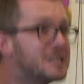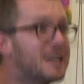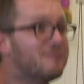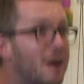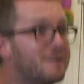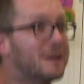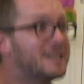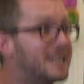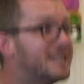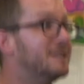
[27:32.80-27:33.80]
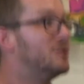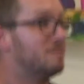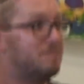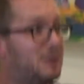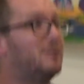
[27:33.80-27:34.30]
see right throughout the city,
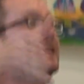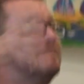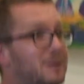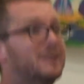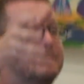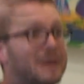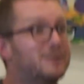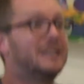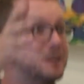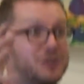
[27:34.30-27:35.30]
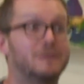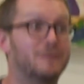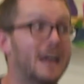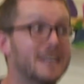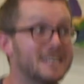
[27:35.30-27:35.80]
just building, building, building luxury
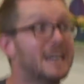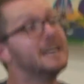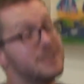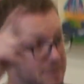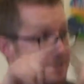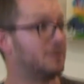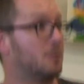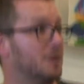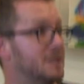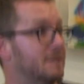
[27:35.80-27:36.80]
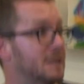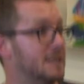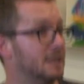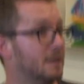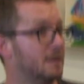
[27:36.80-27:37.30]
flats, is a result of quantitative
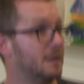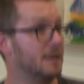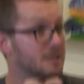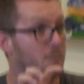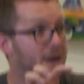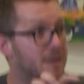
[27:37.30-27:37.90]
easing. It's the way